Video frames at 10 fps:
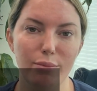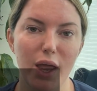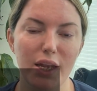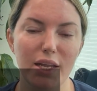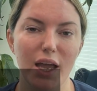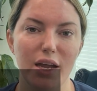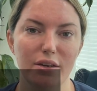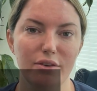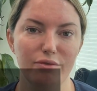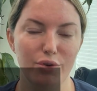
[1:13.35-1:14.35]
any kind
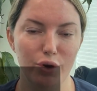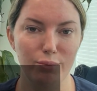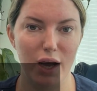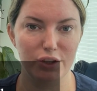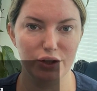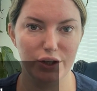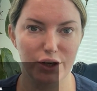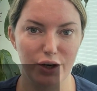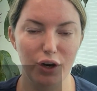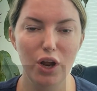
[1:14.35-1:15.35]
of
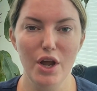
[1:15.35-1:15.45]
neuromodulator,